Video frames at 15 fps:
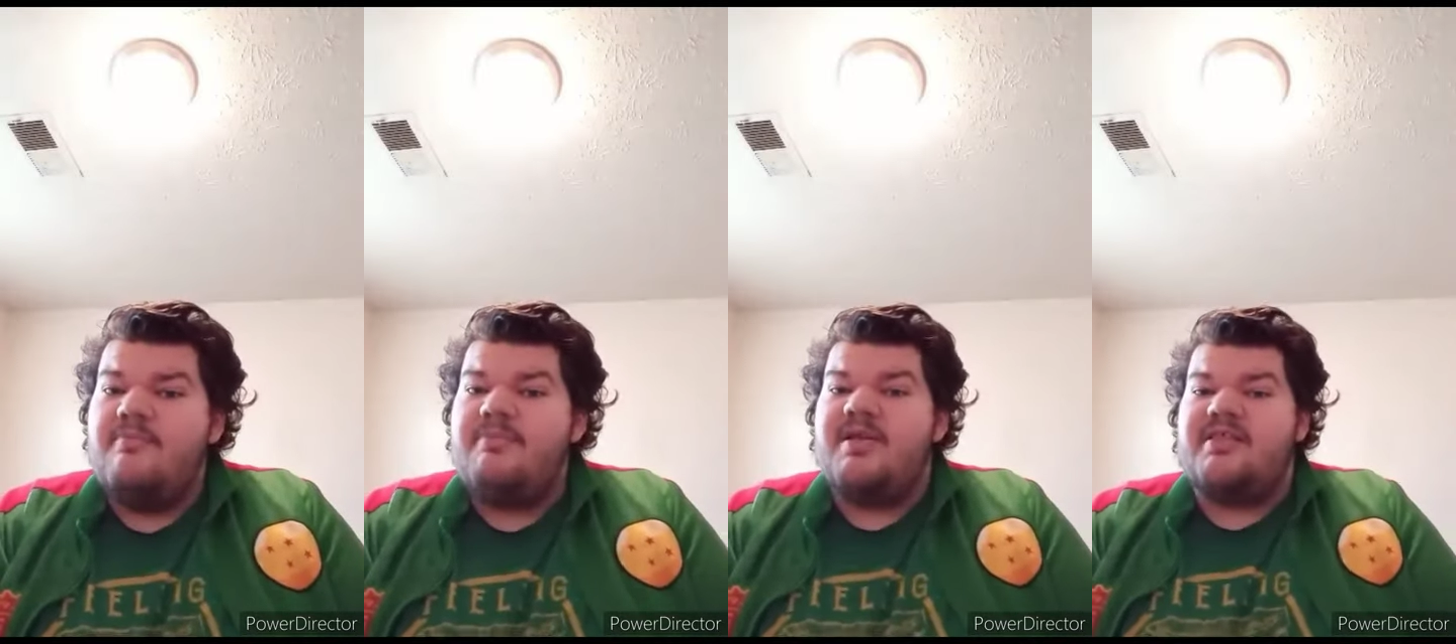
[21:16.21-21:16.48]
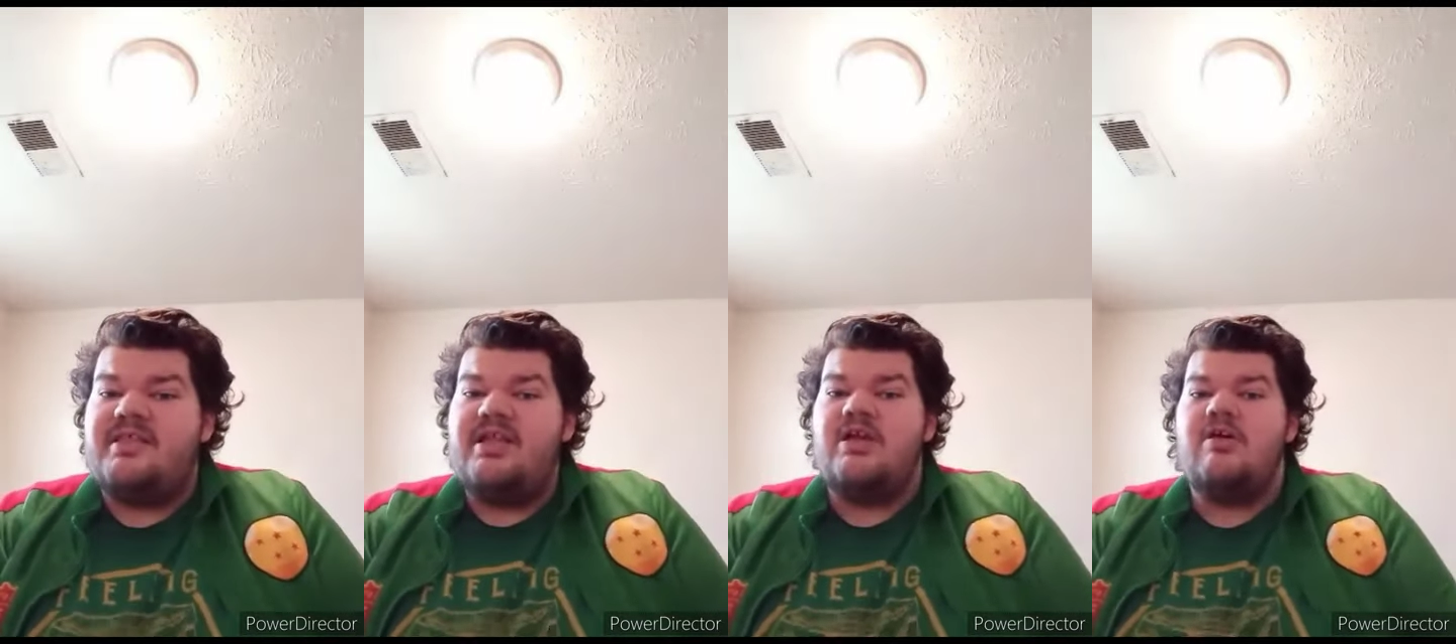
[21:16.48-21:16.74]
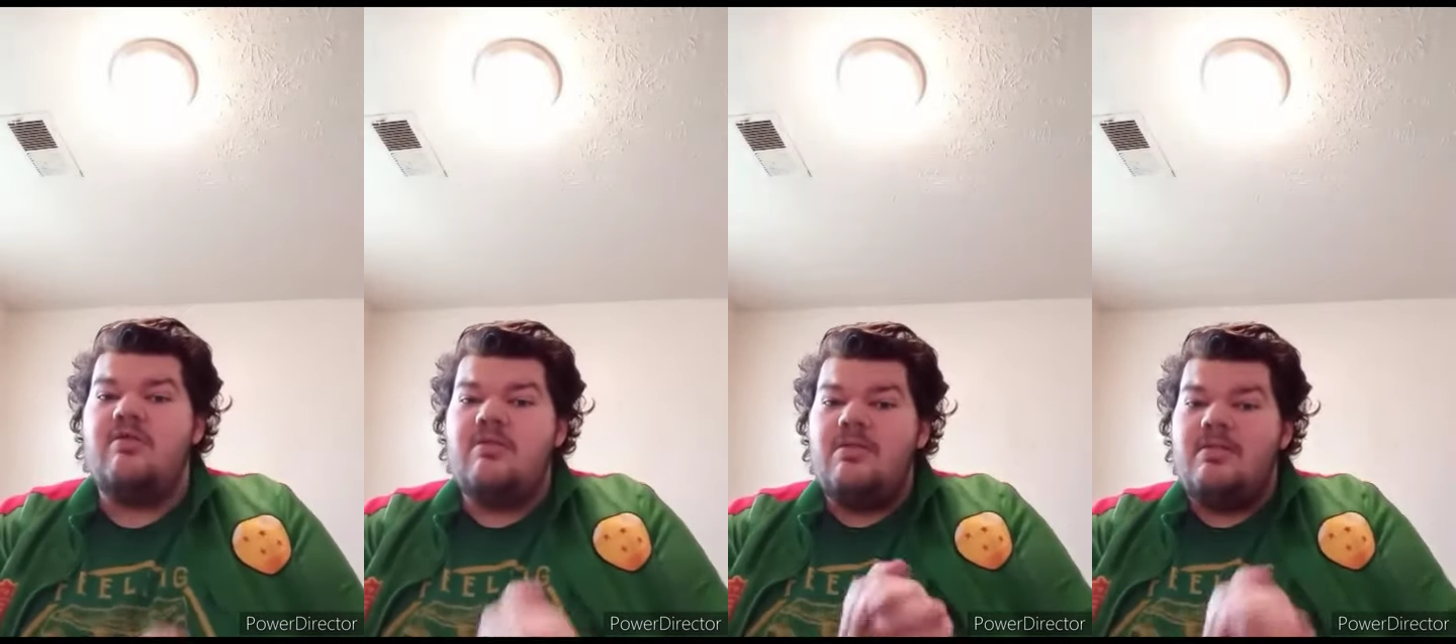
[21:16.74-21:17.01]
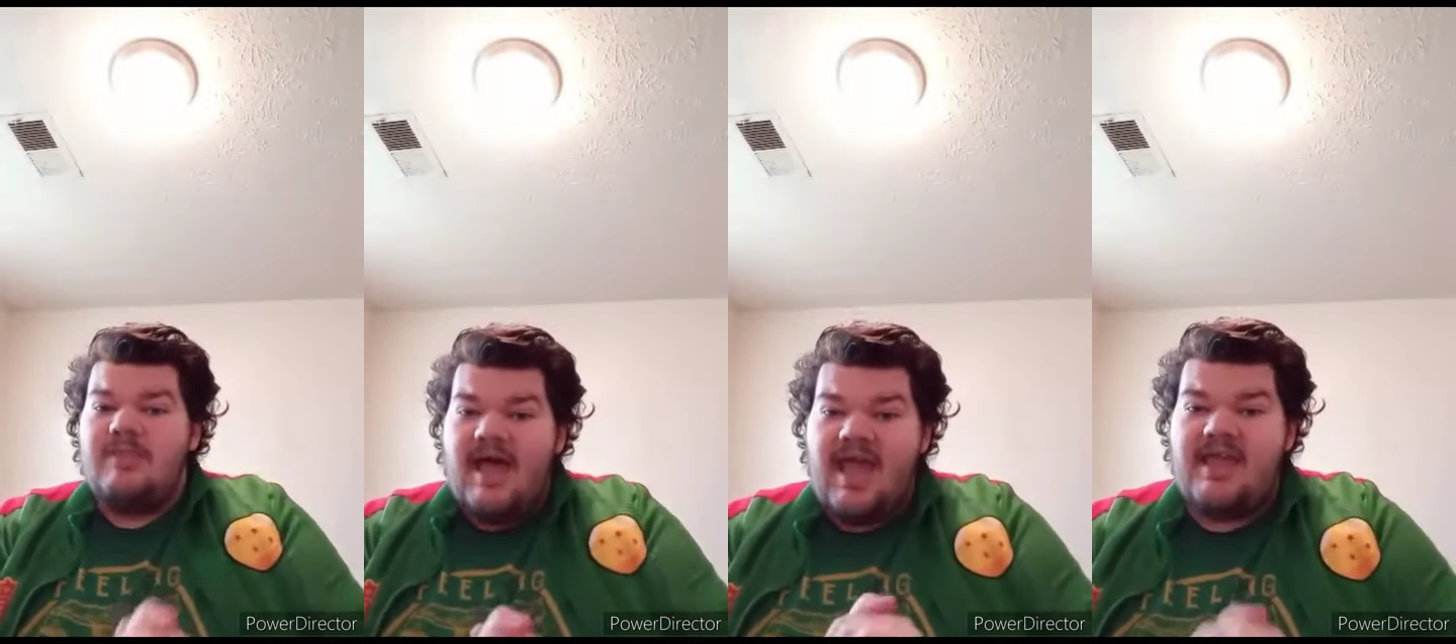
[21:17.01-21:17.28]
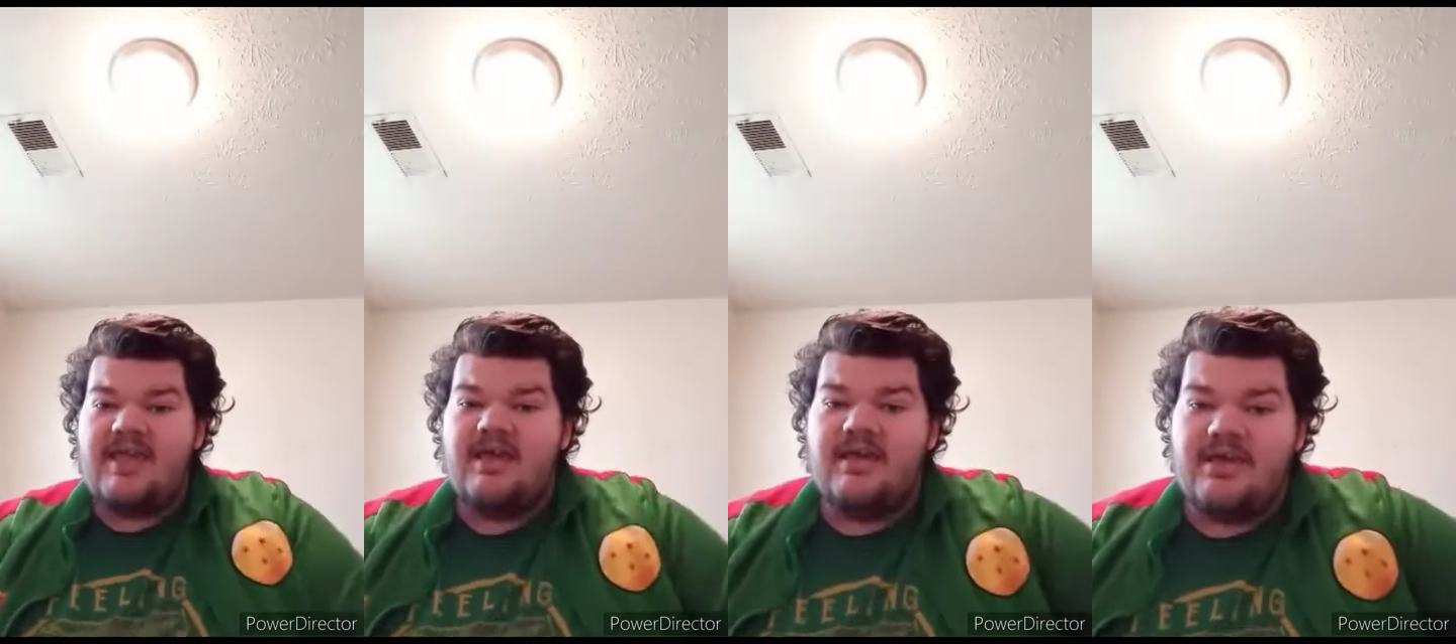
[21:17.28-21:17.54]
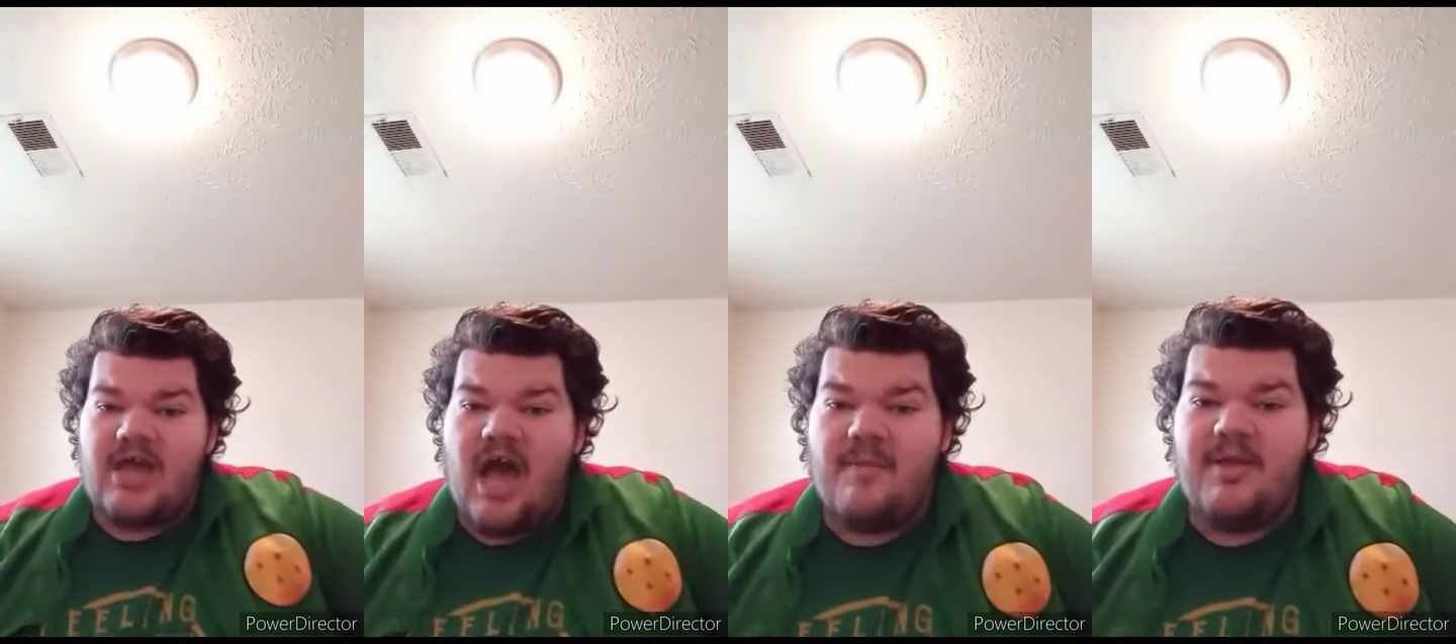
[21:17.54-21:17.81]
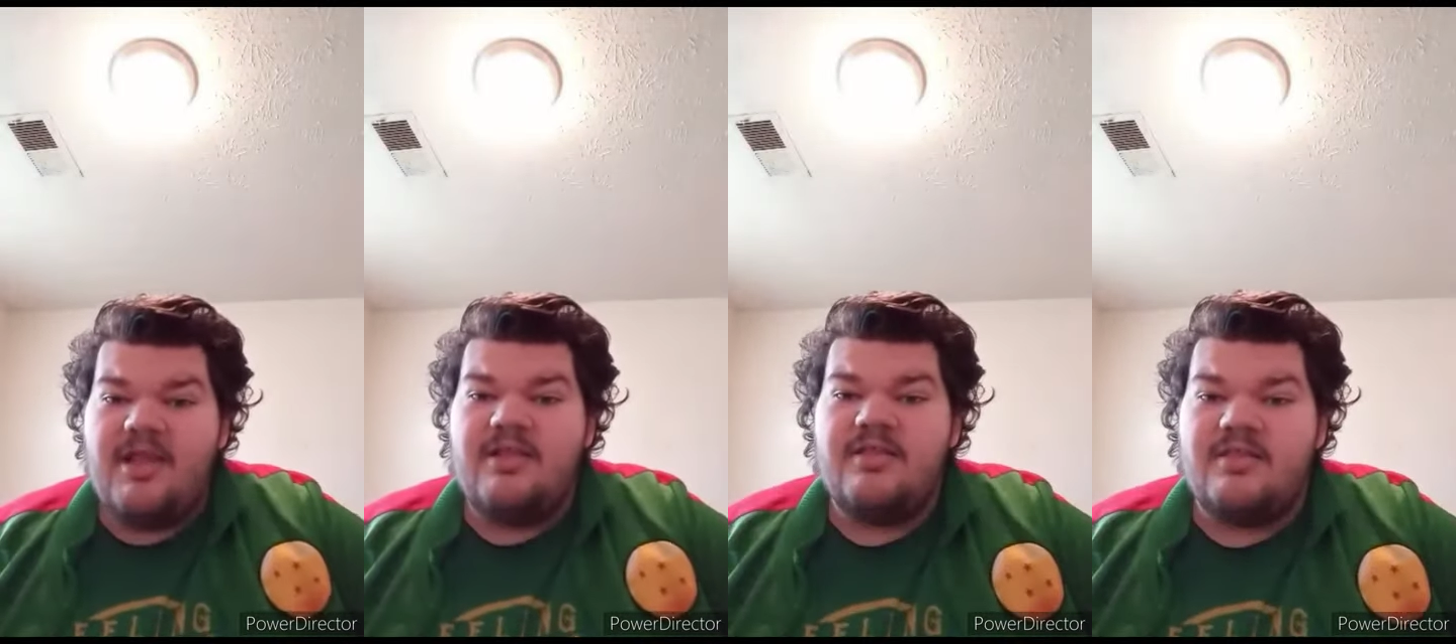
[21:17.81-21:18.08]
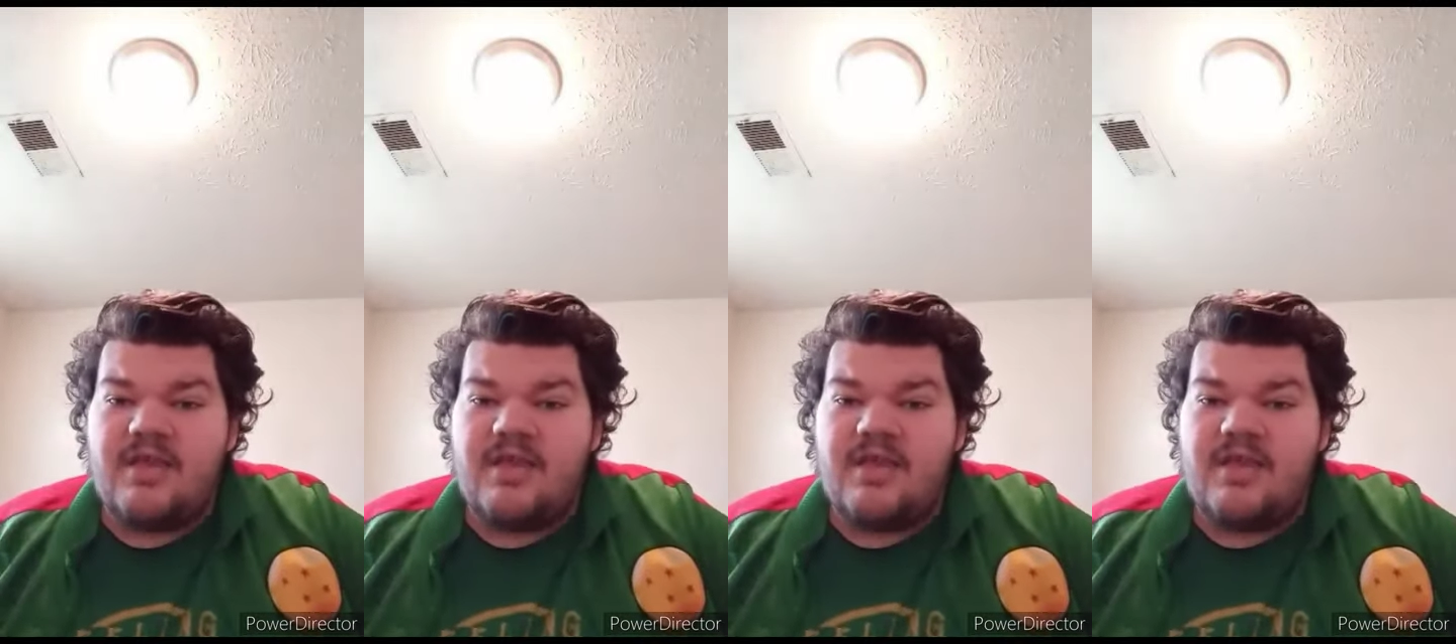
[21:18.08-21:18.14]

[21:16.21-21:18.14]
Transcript: But still, like, comment,